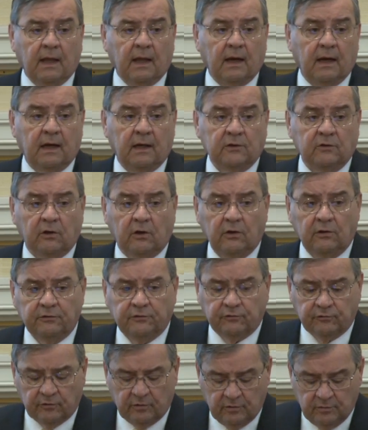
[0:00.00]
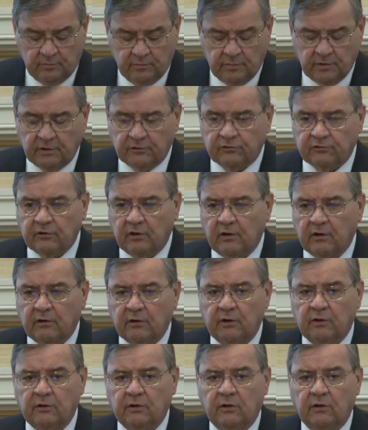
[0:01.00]
Uh, Dahlstrom,
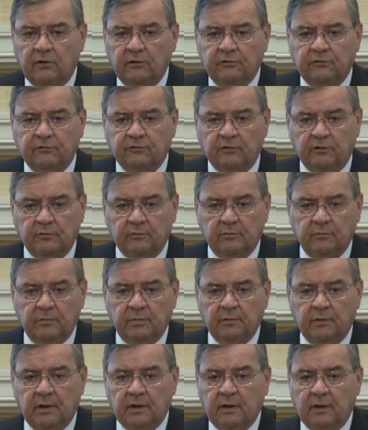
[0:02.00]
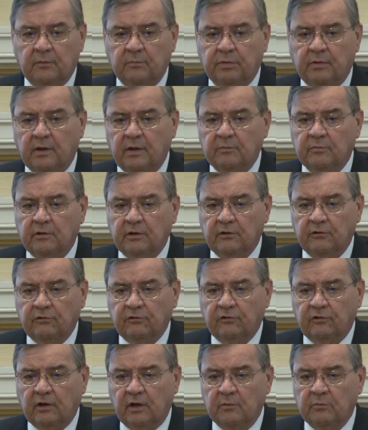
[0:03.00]
Lachar and Dahlstrom uh,
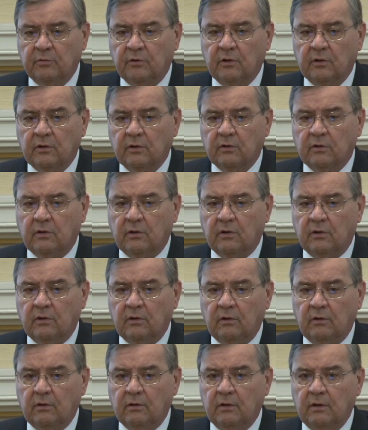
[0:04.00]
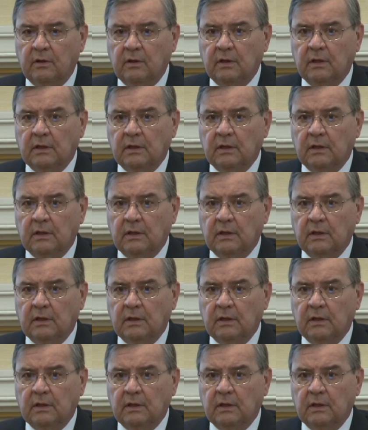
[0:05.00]
published a book called